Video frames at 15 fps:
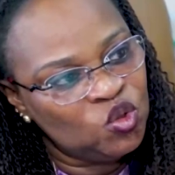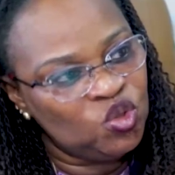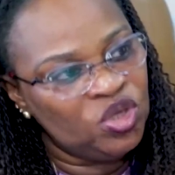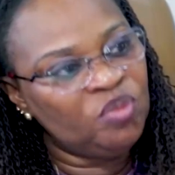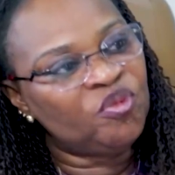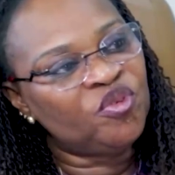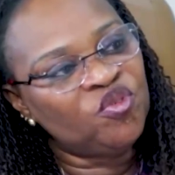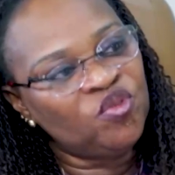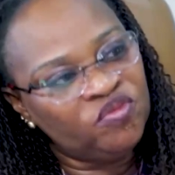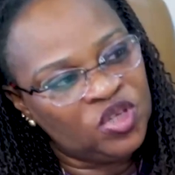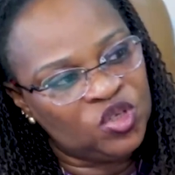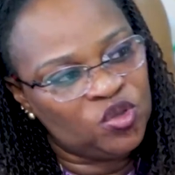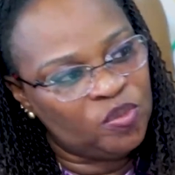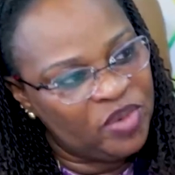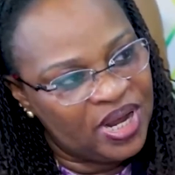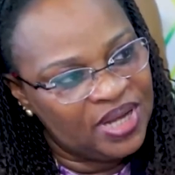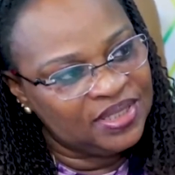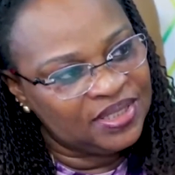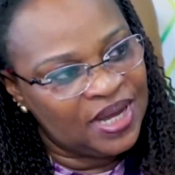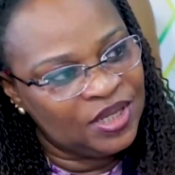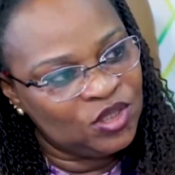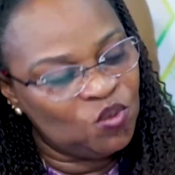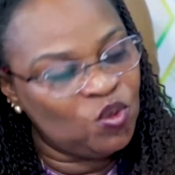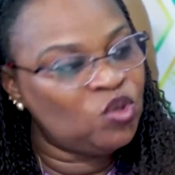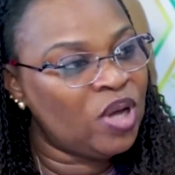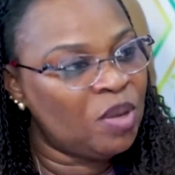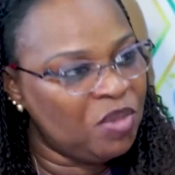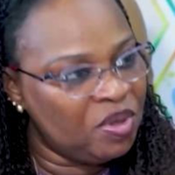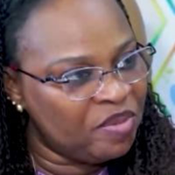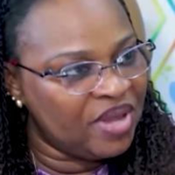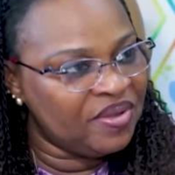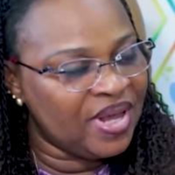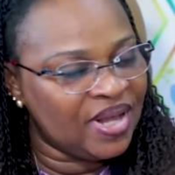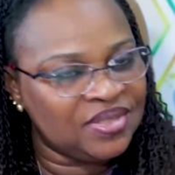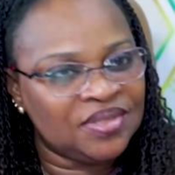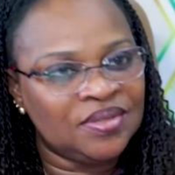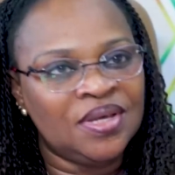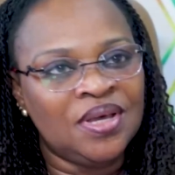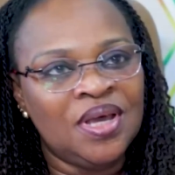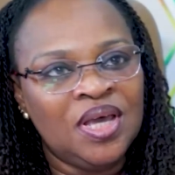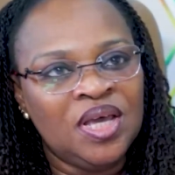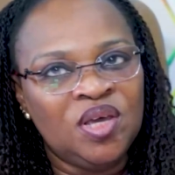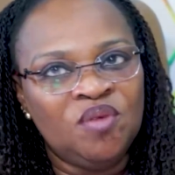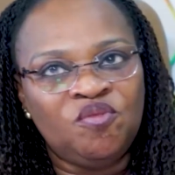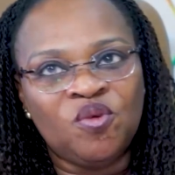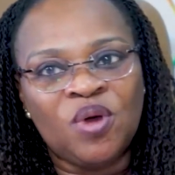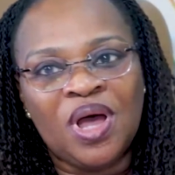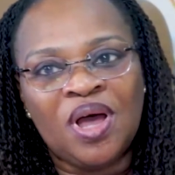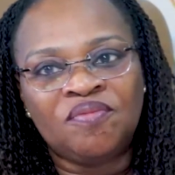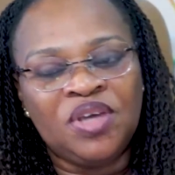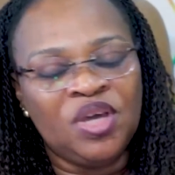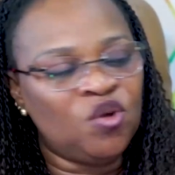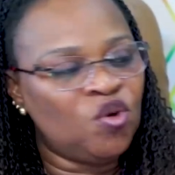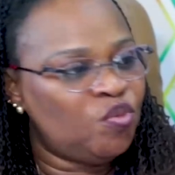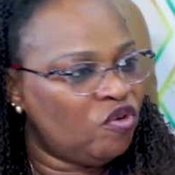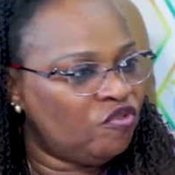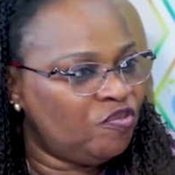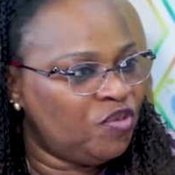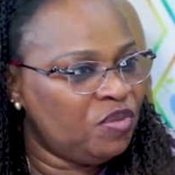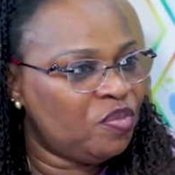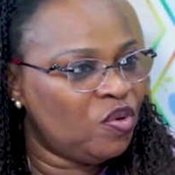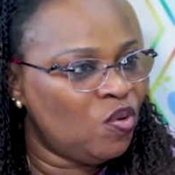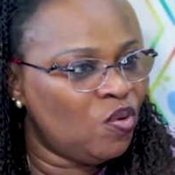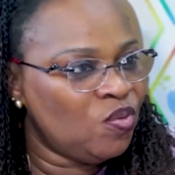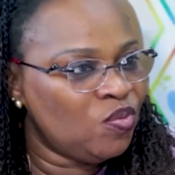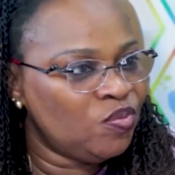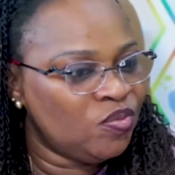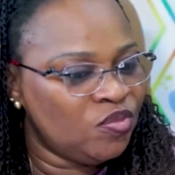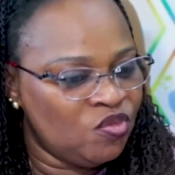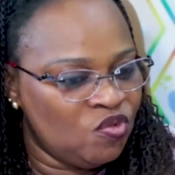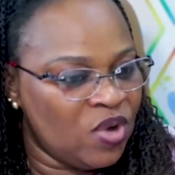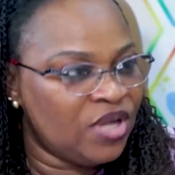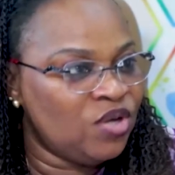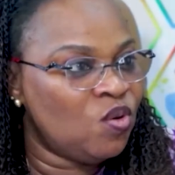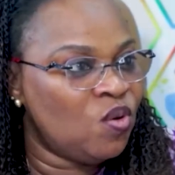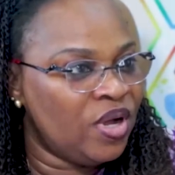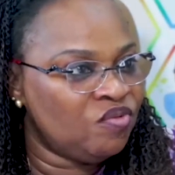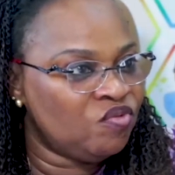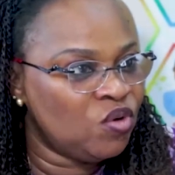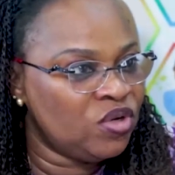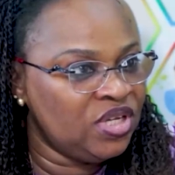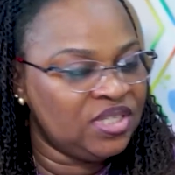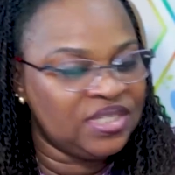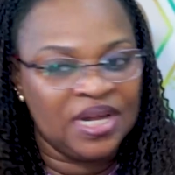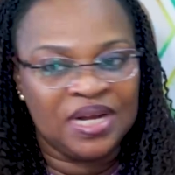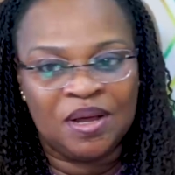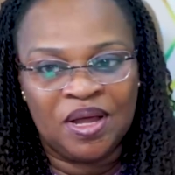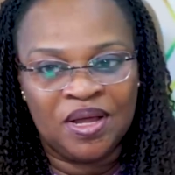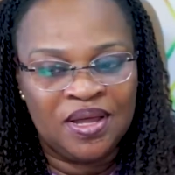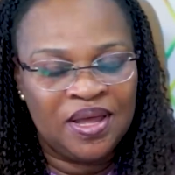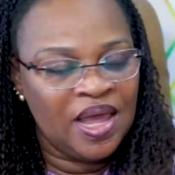to improve the supply side. So what do I mean by that? If you have a group of people who are your enrollees that are